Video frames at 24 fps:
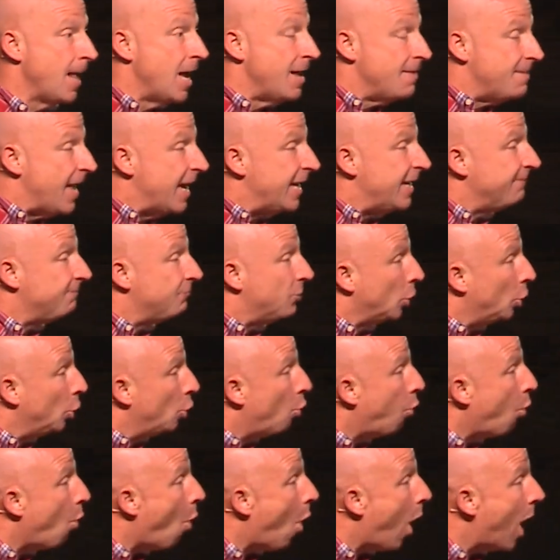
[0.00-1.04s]
That if the
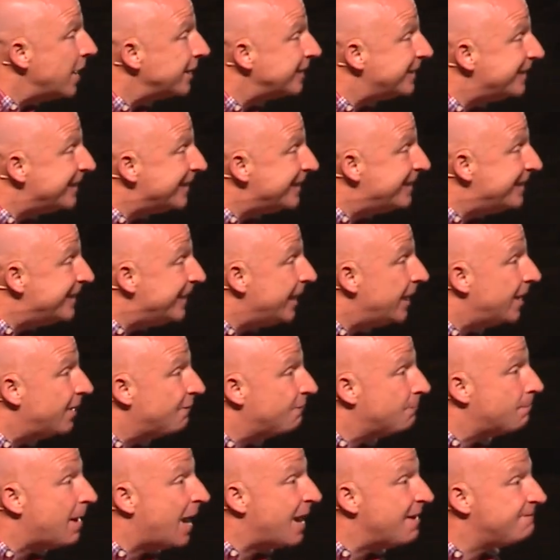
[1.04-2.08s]
quantity of
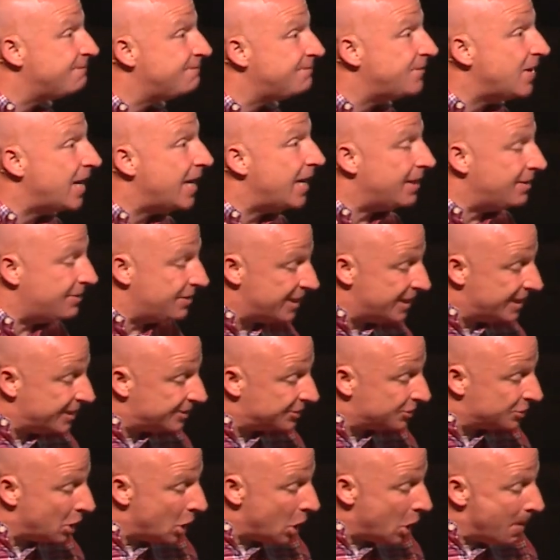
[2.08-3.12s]
my faith
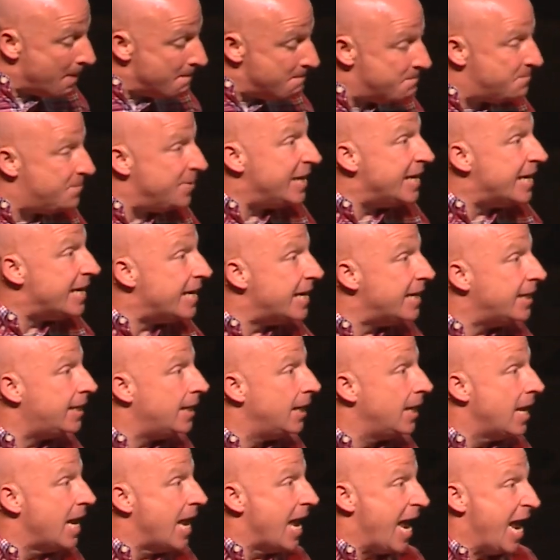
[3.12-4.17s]
is
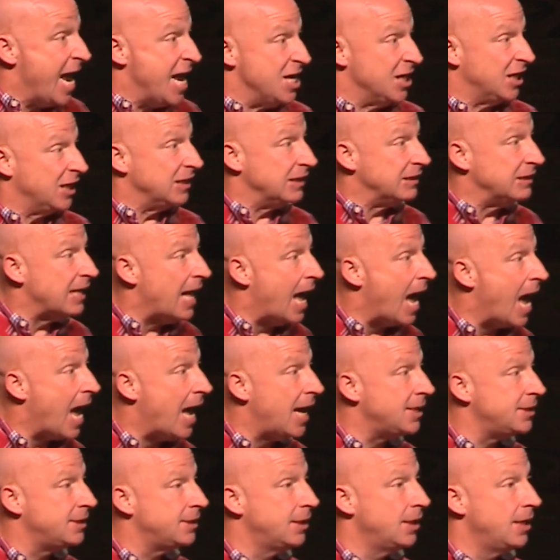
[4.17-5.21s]
big and a
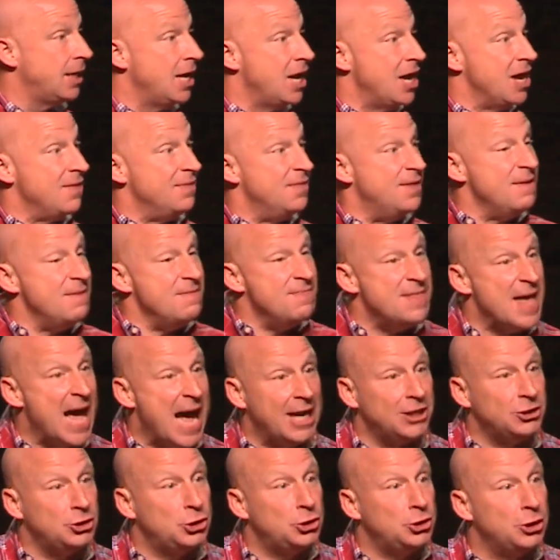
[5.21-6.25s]
lot, then
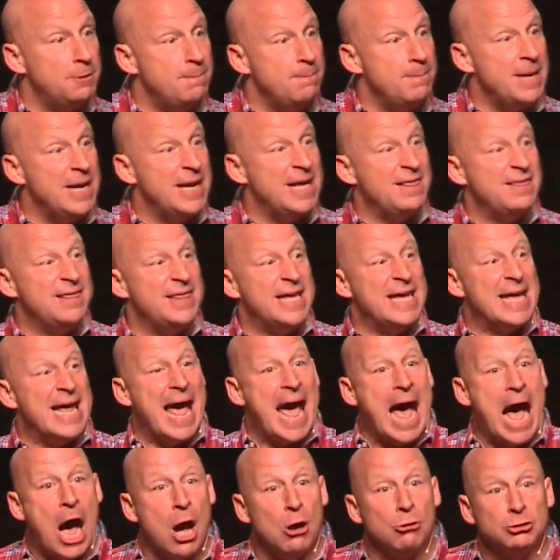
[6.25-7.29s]
that should mean the
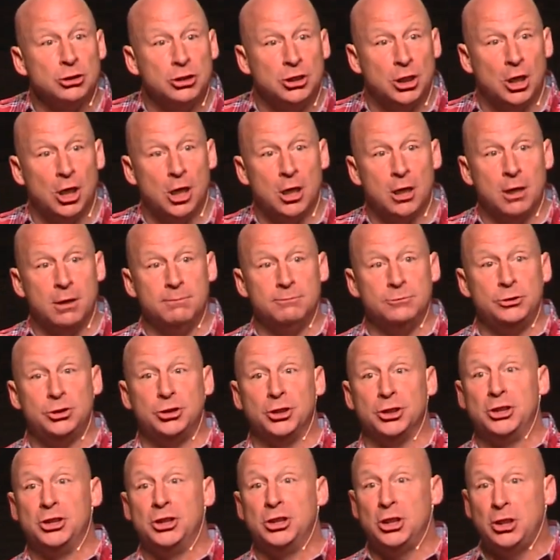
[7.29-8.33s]
outcome
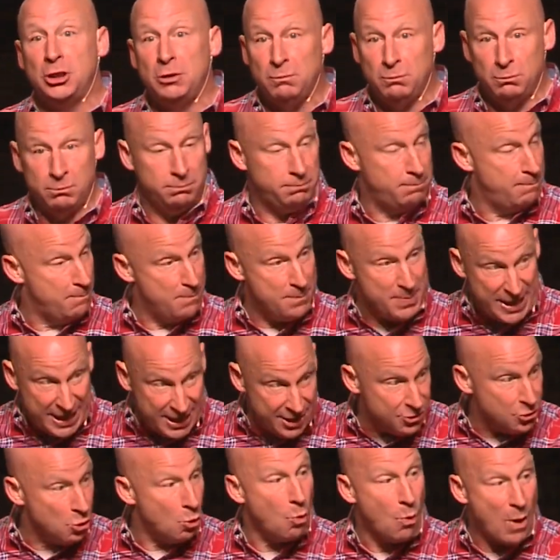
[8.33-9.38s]
should be
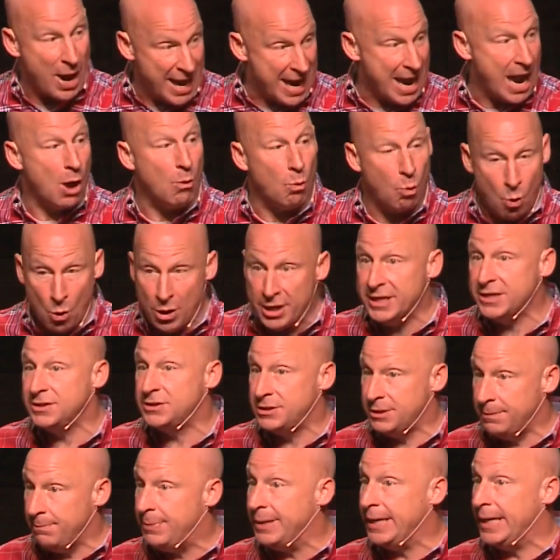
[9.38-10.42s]
the way I want it
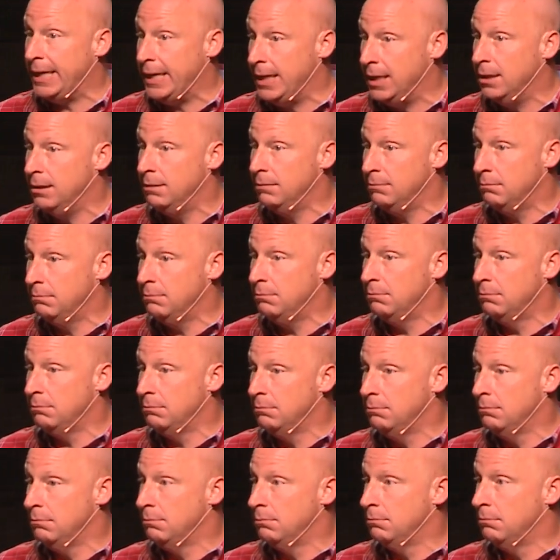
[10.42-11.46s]
to be.
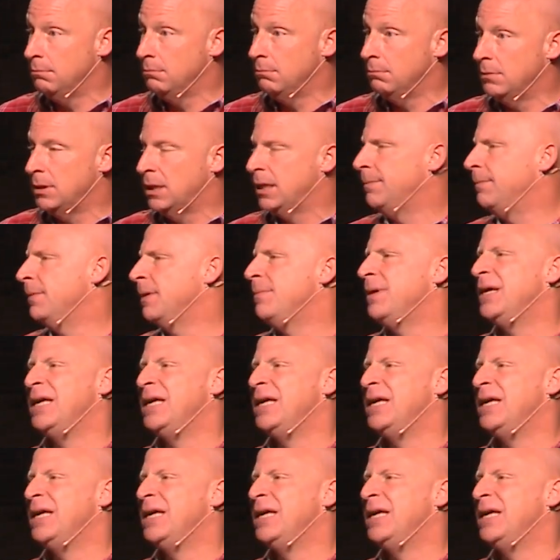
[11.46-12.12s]
Let me